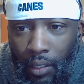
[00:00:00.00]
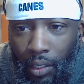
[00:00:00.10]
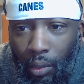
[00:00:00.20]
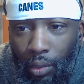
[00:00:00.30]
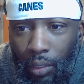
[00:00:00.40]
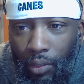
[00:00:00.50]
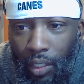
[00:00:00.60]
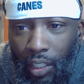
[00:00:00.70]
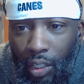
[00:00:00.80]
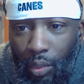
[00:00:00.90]
Soldier
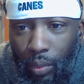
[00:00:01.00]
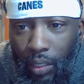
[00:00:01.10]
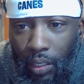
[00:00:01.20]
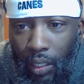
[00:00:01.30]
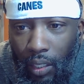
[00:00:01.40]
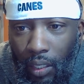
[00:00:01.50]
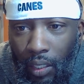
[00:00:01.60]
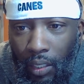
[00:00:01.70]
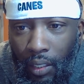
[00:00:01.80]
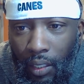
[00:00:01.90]
Jesus, what's good?